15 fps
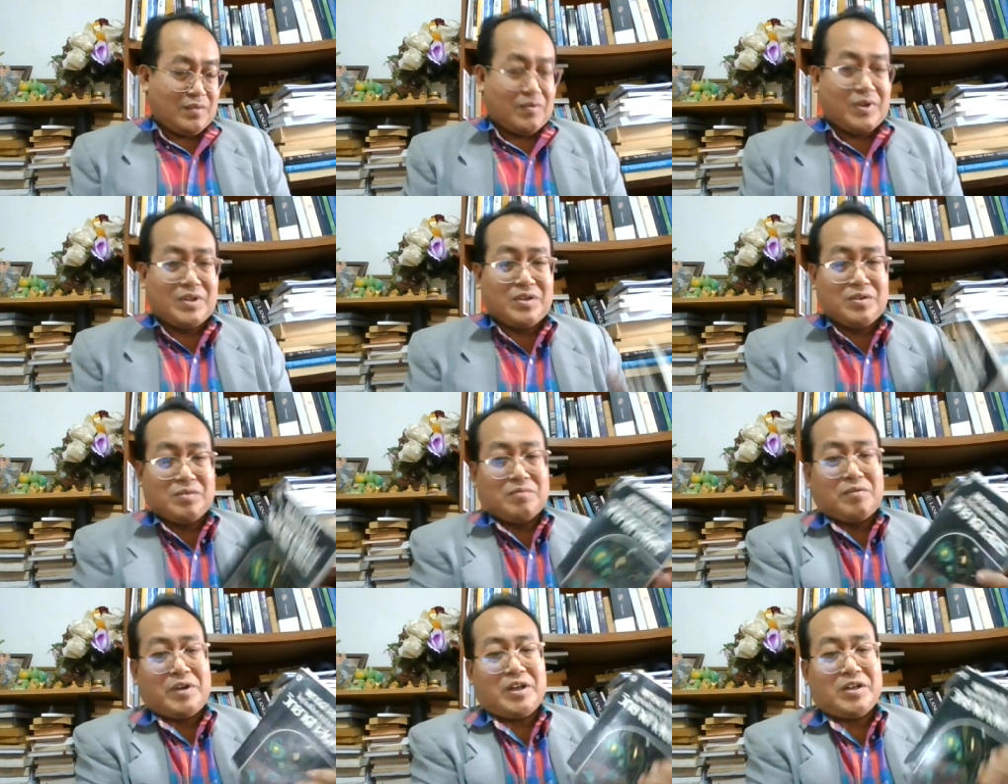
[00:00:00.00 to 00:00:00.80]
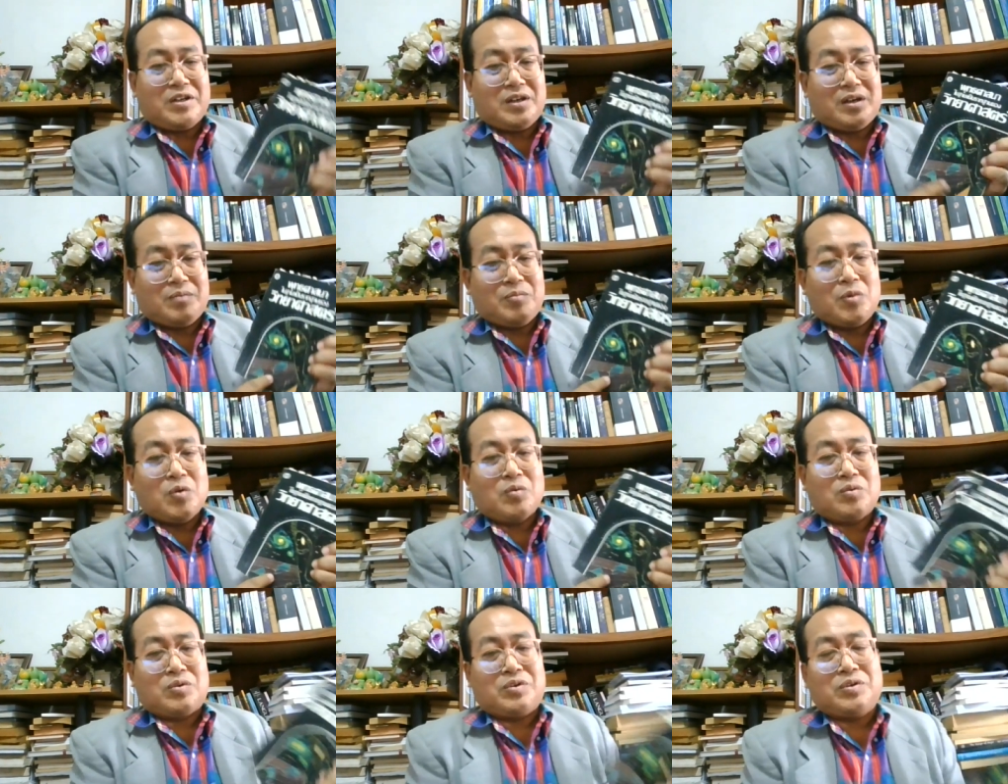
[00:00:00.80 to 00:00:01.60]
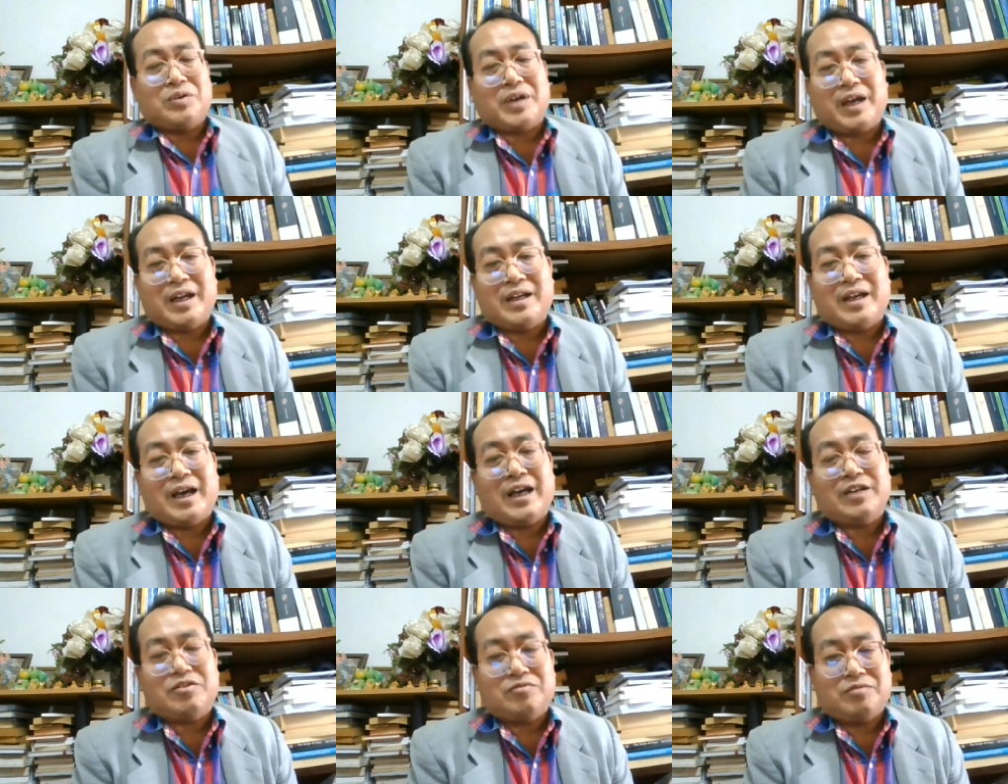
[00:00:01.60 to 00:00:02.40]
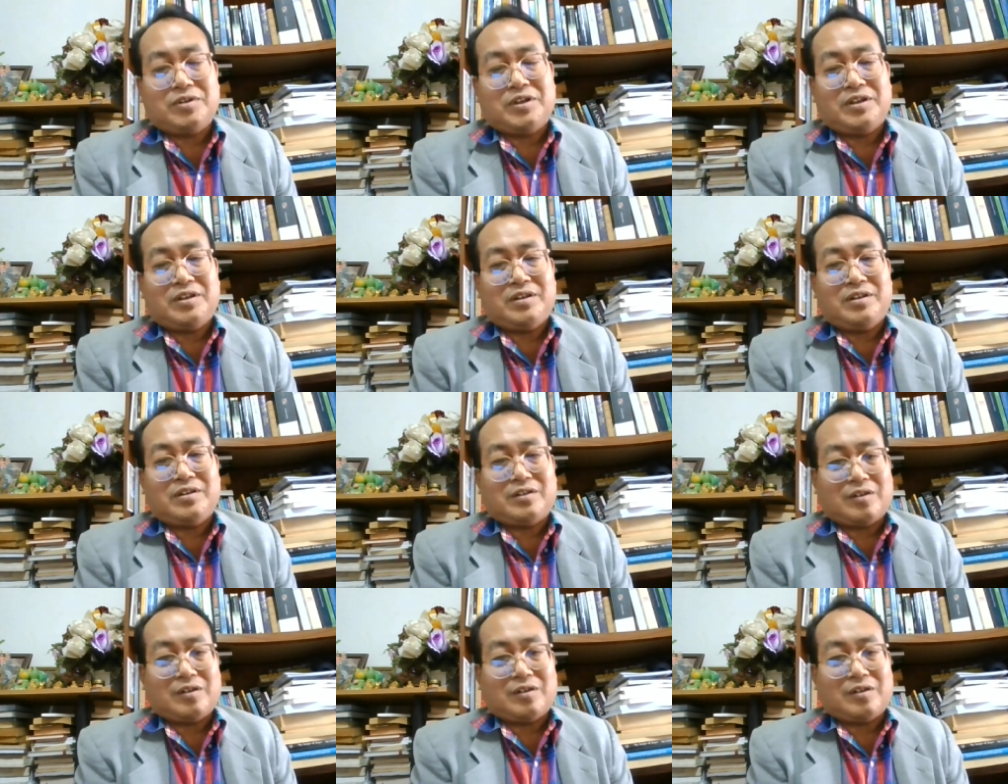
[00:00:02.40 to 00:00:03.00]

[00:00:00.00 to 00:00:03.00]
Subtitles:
when you read a book, you can actually